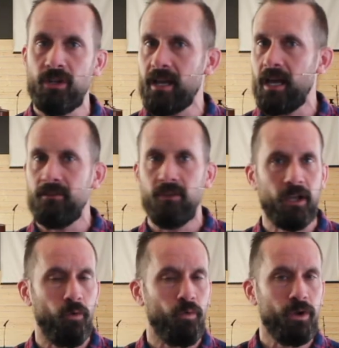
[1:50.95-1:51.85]
at kind of like
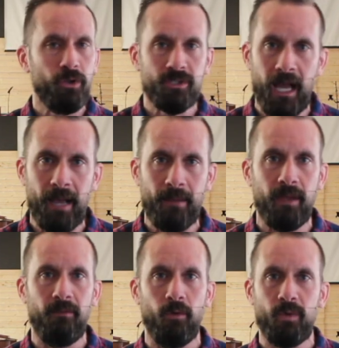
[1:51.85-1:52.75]
a real-time
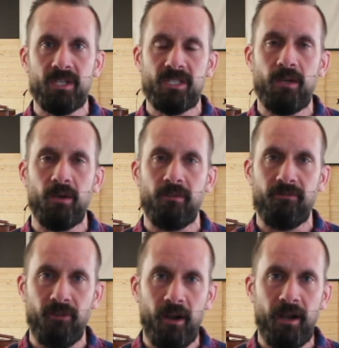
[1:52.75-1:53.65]
level, we see on the
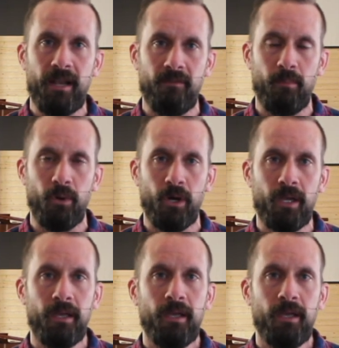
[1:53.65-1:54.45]
front end of the book,